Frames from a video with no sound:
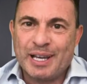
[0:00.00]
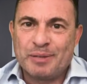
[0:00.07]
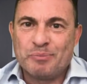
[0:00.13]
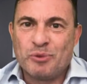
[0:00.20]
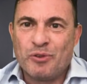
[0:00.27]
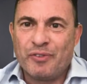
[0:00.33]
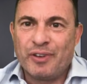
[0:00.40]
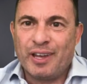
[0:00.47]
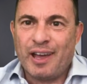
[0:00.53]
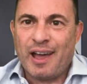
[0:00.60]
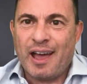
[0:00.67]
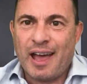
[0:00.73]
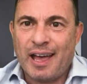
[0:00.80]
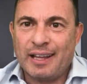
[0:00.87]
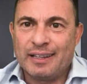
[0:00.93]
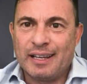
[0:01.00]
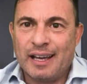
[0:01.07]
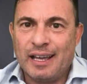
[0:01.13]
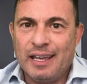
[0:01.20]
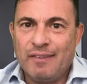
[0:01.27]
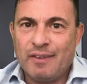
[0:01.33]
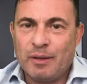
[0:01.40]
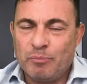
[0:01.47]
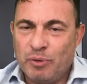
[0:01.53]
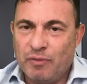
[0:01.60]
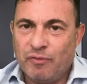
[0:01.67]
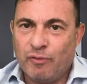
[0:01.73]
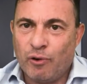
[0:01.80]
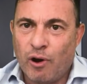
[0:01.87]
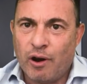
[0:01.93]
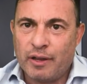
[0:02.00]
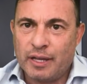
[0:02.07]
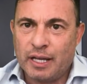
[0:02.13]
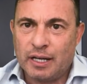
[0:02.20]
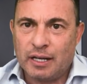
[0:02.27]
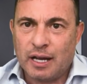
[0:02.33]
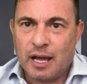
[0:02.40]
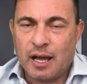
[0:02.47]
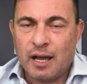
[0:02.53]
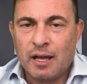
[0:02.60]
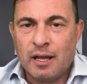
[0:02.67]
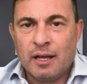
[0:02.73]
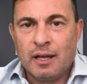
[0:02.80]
and moving ahead even before then